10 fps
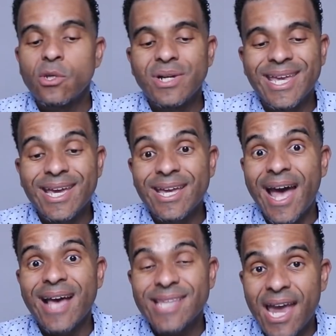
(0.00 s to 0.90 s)
So again,
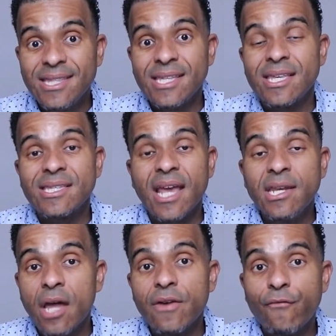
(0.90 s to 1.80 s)
guys, hey, this is
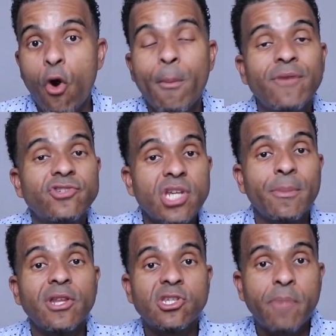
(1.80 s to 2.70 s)
another form of
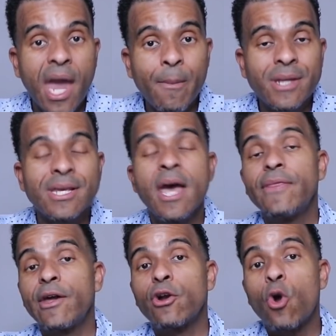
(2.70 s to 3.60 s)
stimulus payments
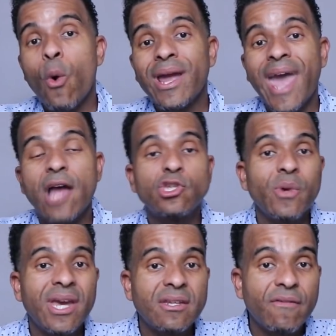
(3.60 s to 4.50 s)
that are going out
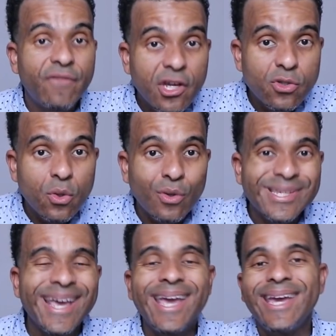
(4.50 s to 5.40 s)
to
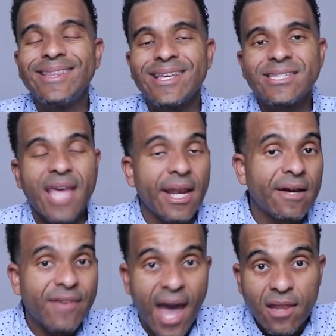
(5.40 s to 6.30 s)
individuals in the
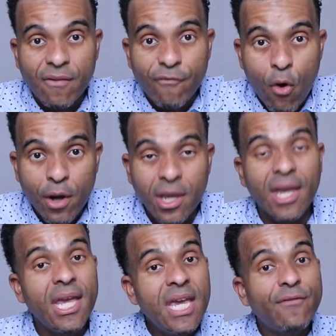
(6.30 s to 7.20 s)
state of
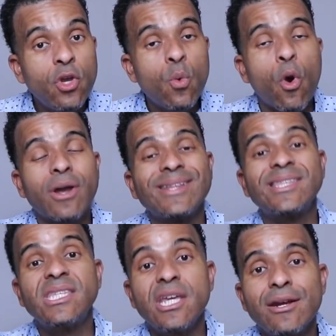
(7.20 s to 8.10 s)
California. If you were
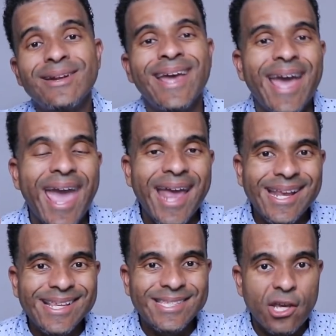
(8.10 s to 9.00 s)
considered
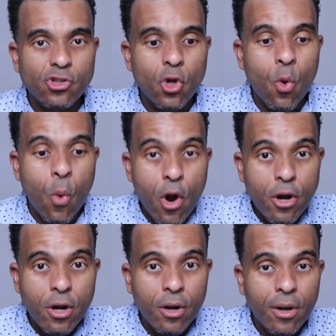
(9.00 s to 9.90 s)
an essential
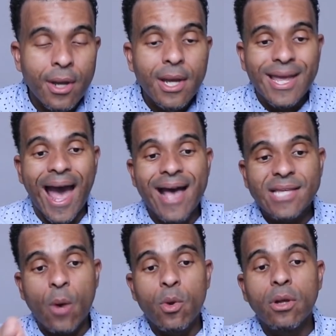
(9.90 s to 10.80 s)
worker.
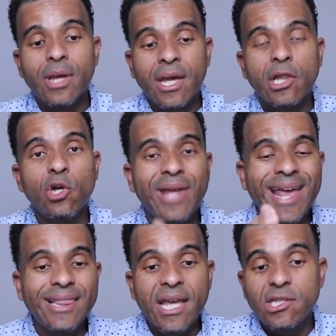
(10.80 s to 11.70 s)
Guys, I will include
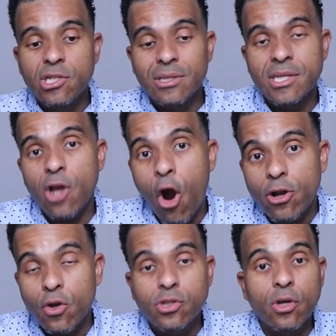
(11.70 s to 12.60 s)
a link to this
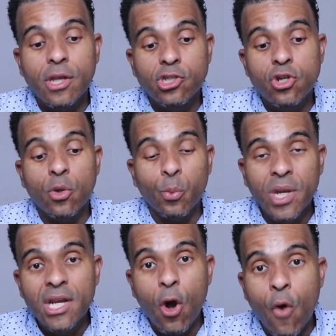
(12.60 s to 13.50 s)
article so that you can
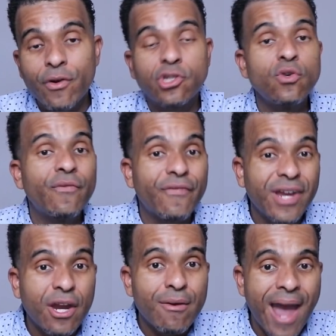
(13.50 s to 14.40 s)
read over to
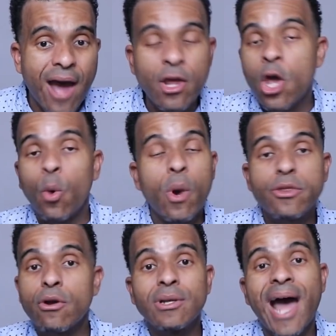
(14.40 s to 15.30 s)
figure out
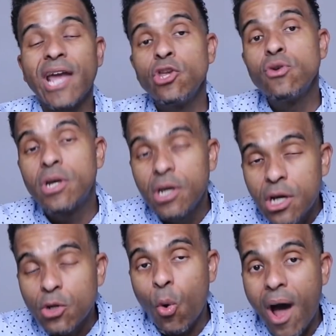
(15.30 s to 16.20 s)
whether or not you
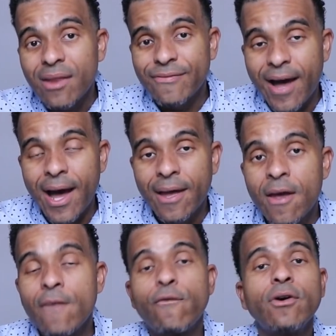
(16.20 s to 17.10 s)
could qualify
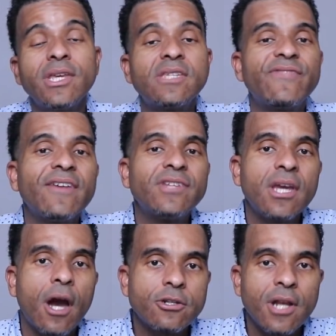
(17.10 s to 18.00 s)
for these
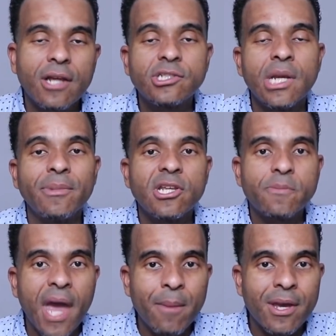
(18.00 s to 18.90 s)
$1,500
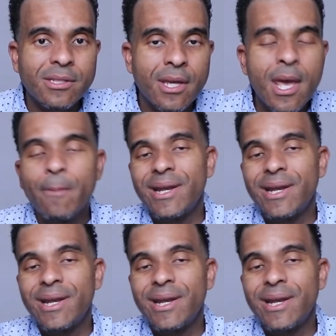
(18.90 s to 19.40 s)
stimulus payments.